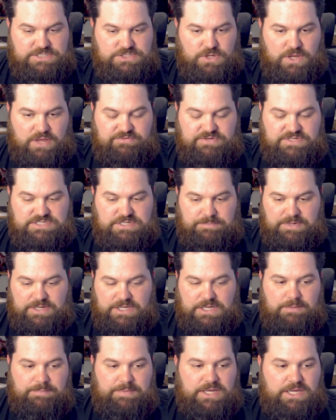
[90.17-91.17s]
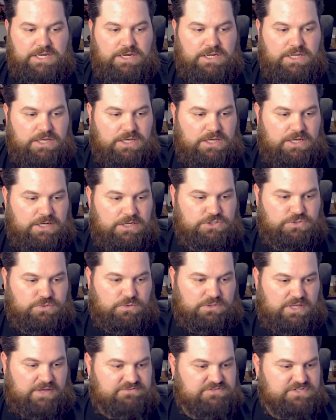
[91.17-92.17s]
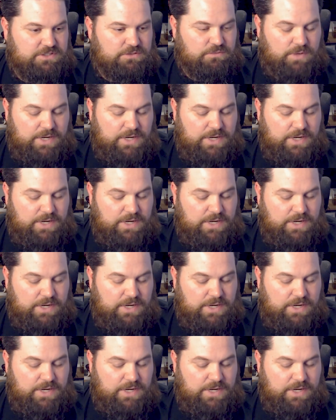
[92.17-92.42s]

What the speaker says: So having somebody come in, do a left seat,